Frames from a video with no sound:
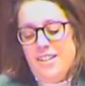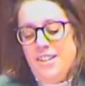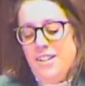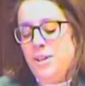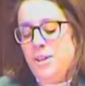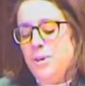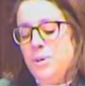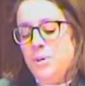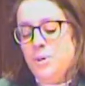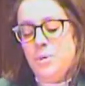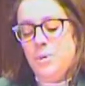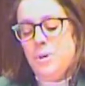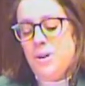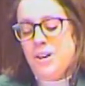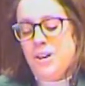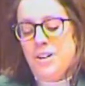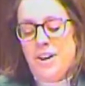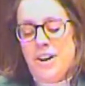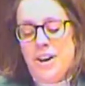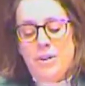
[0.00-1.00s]
You
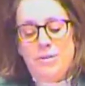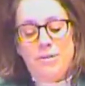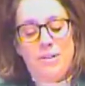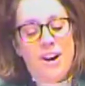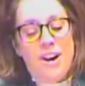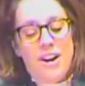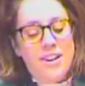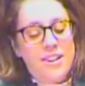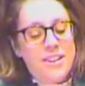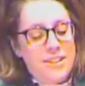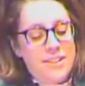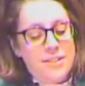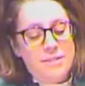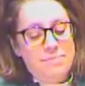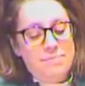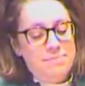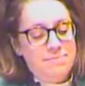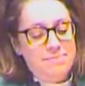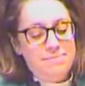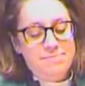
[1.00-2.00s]
are our rock,
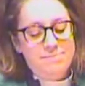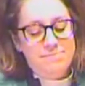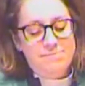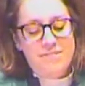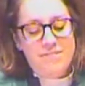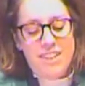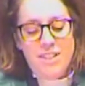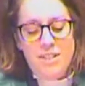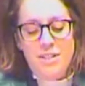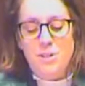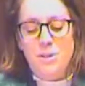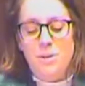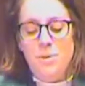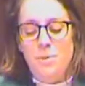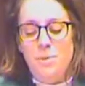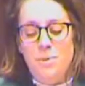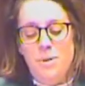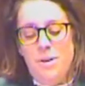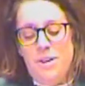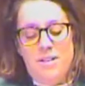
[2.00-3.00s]
and
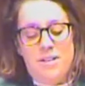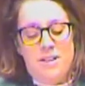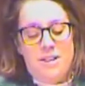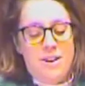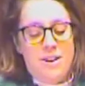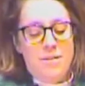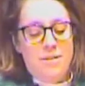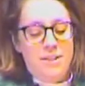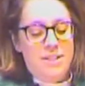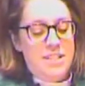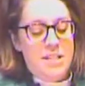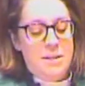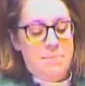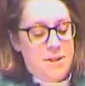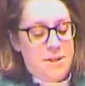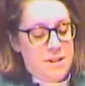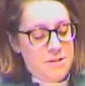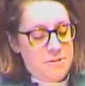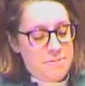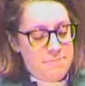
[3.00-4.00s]
you are our
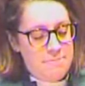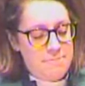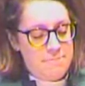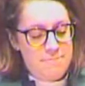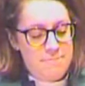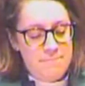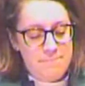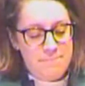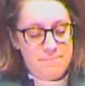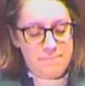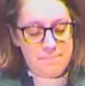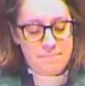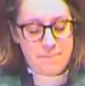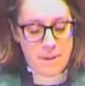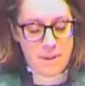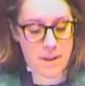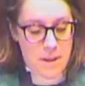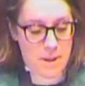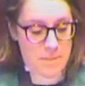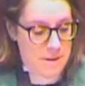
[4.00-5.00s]
Redeemer.
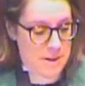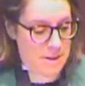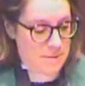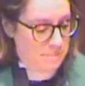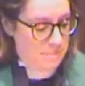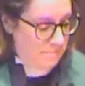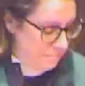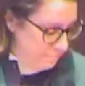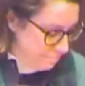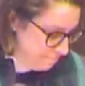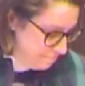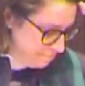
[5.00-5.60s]
Amen.